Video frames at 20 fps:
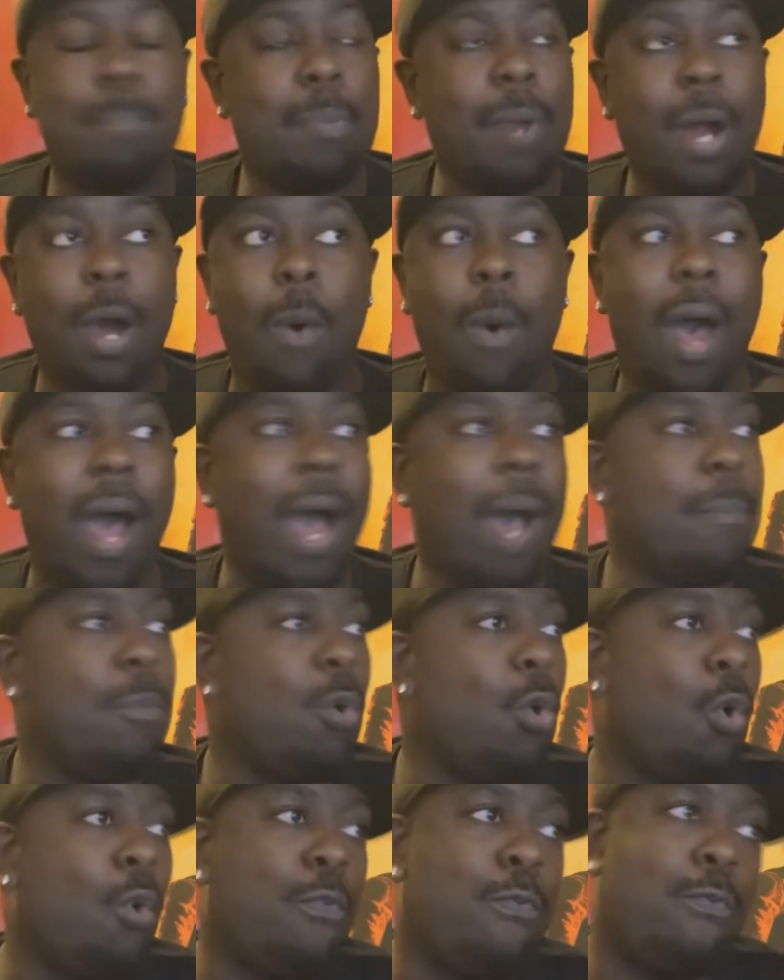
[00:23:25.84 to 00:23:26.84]
Bro,
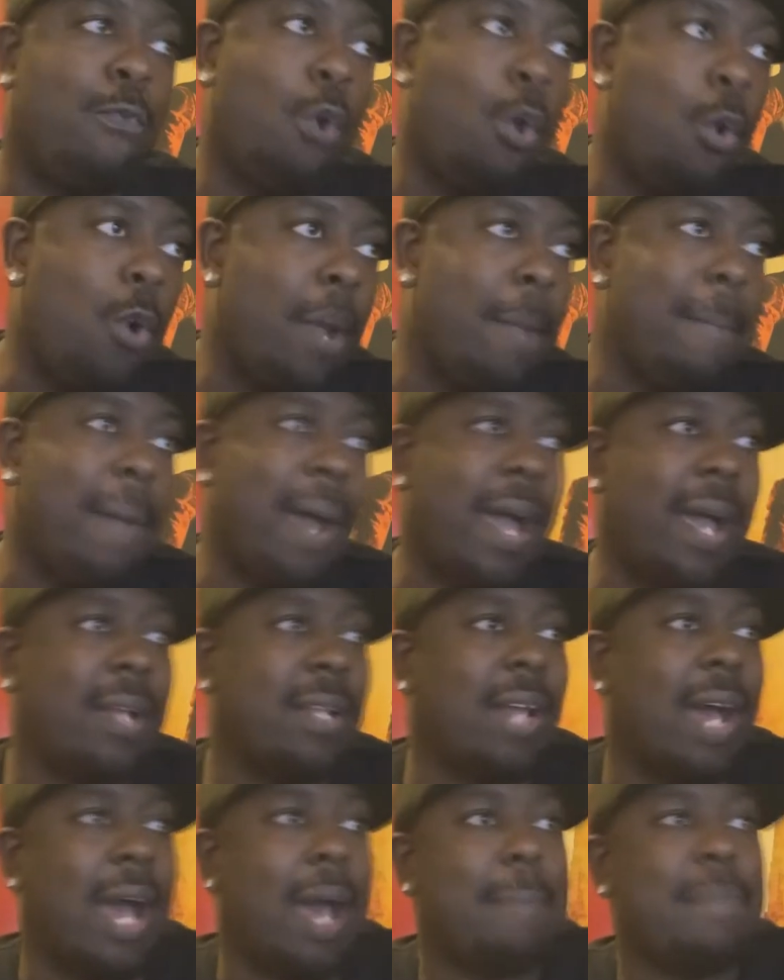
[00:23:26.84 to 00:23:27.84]
I'm all for it,
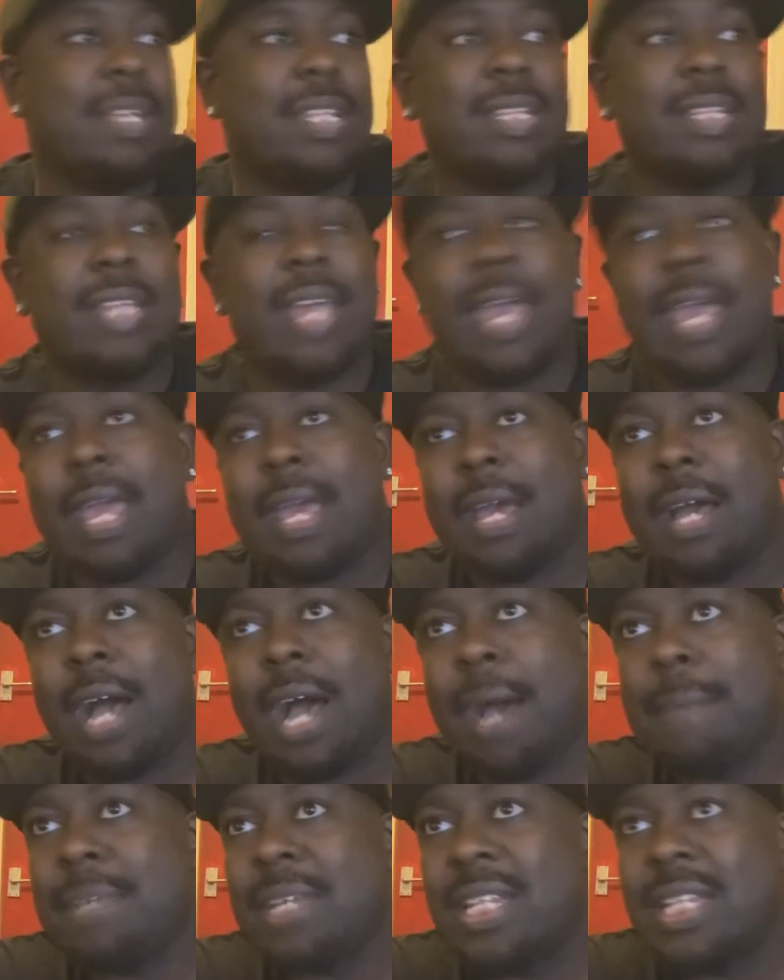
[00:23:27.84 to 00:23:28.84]
man. I'm in there.
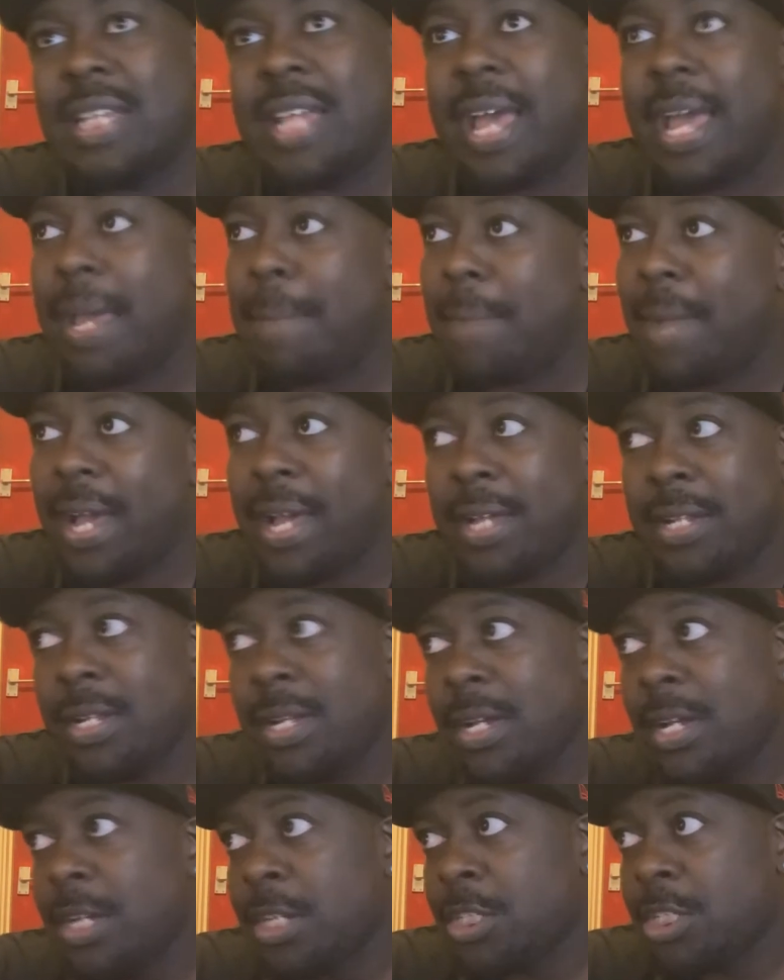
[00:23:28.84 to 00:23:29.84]
I'm in there, man.
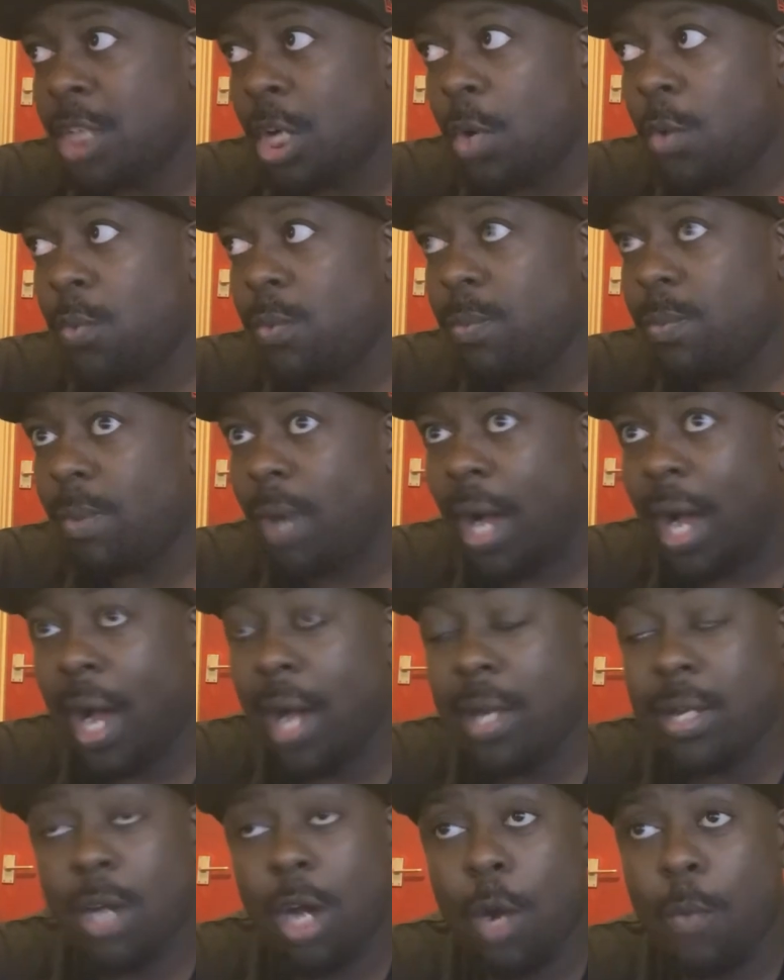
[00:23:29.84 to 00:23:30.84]
So
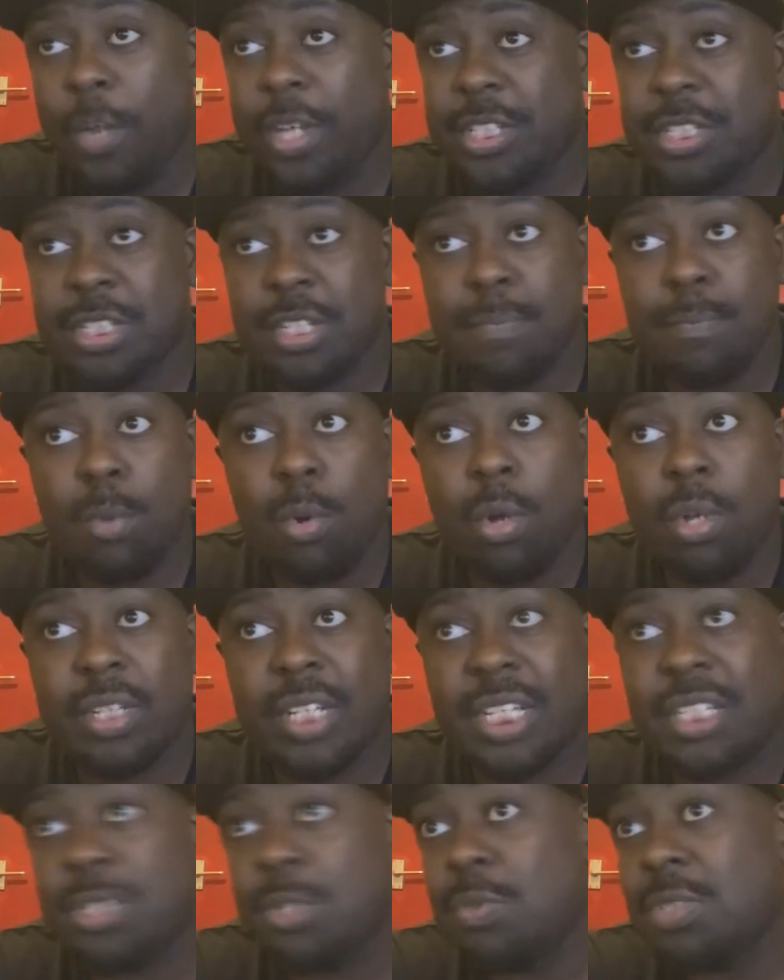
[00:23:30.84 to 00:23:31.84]
I can't wait to see more.
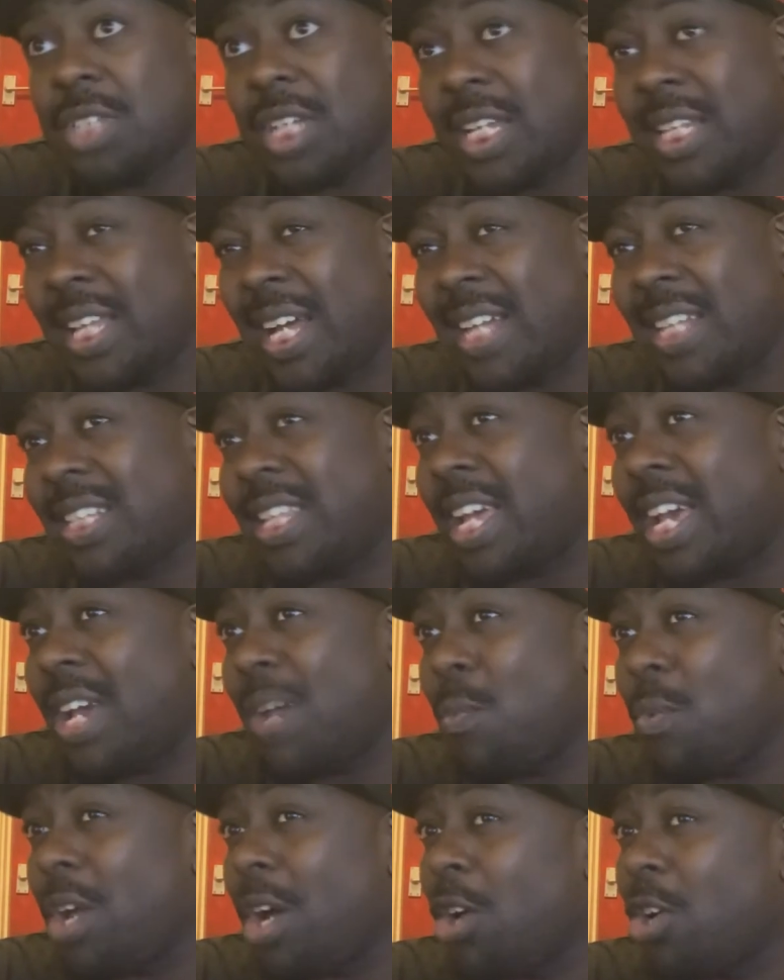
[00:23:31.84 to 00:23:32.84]
They do say that
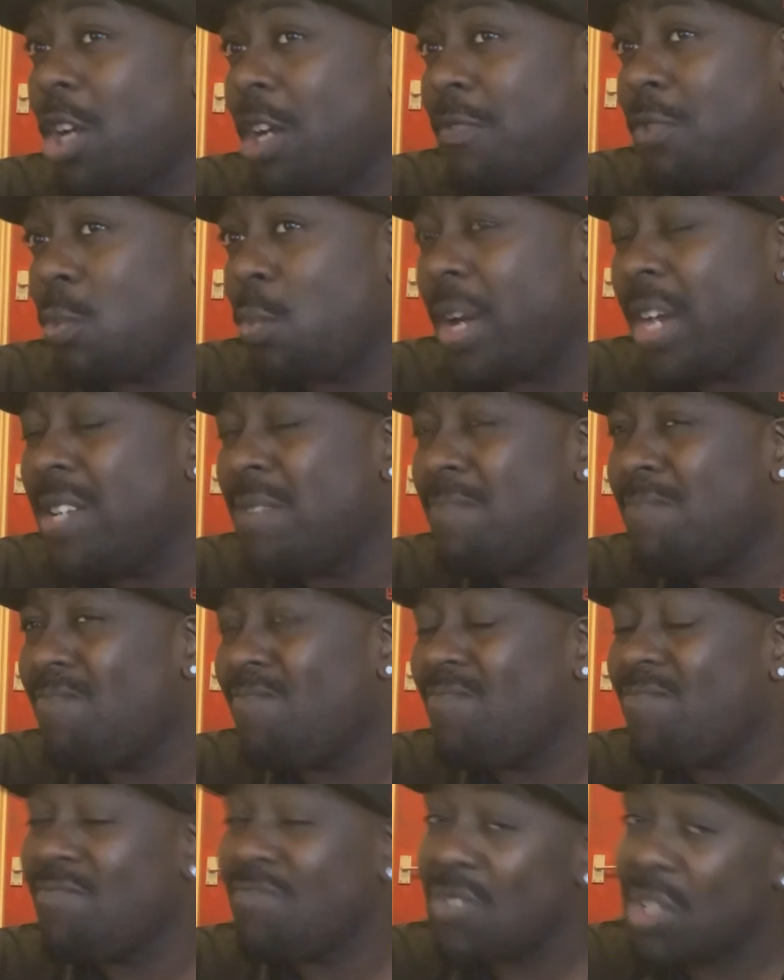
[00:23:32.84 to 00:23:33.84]
they we are gonna have to wait
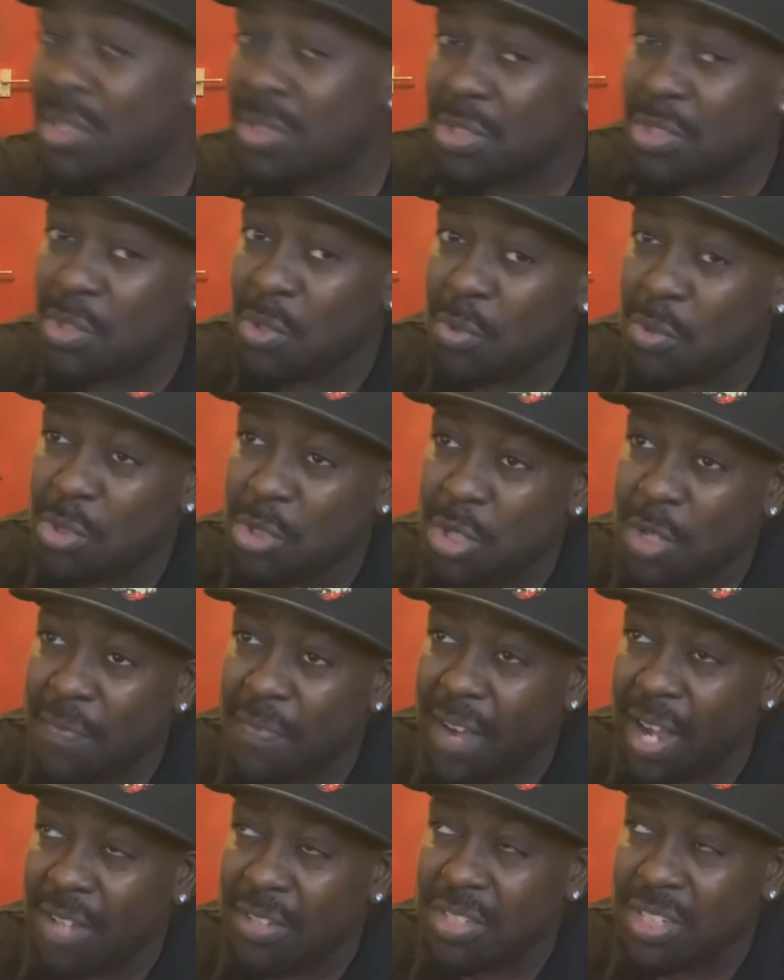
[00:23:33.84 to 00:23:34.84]
to two
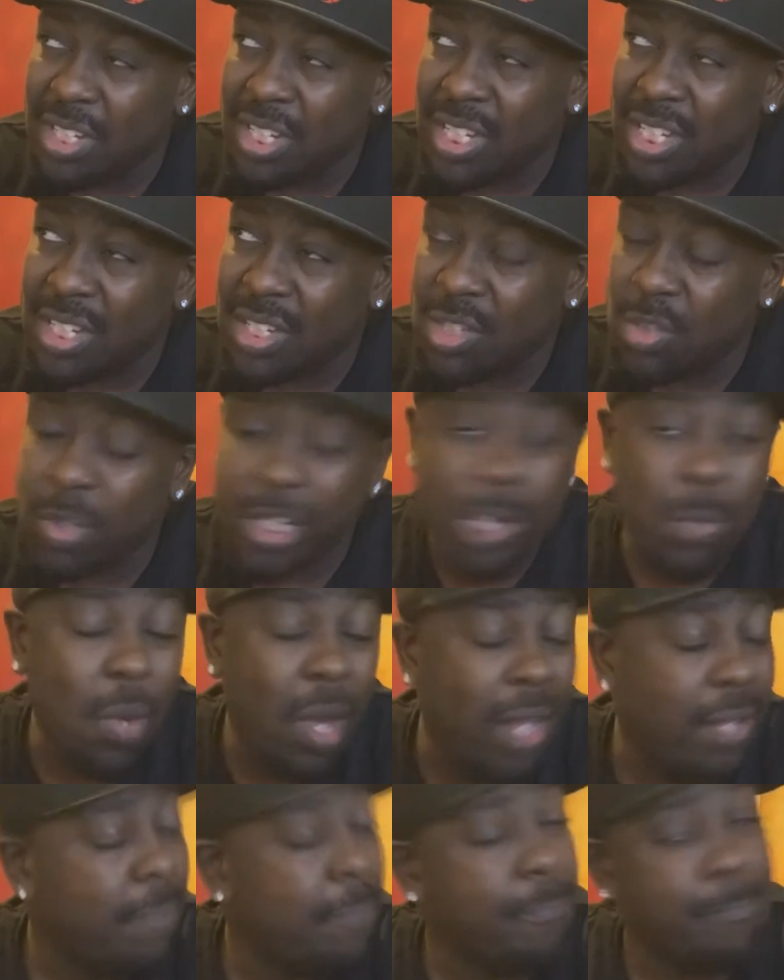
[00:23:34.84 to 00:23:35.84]
thousand
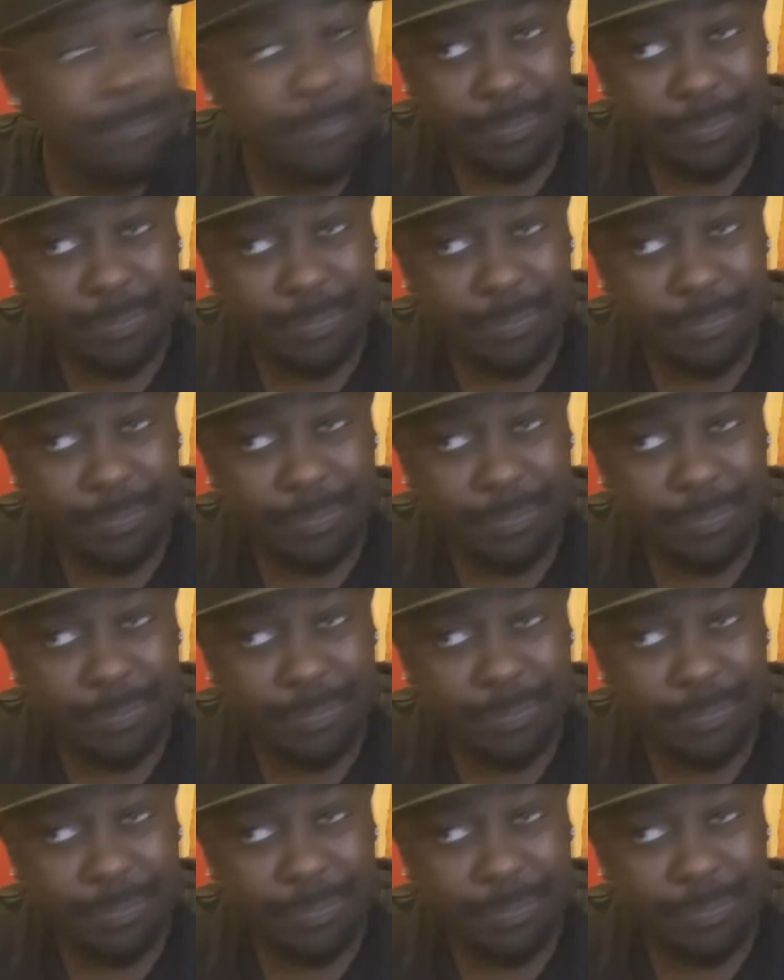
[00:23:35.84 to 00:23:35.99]
twenty-one,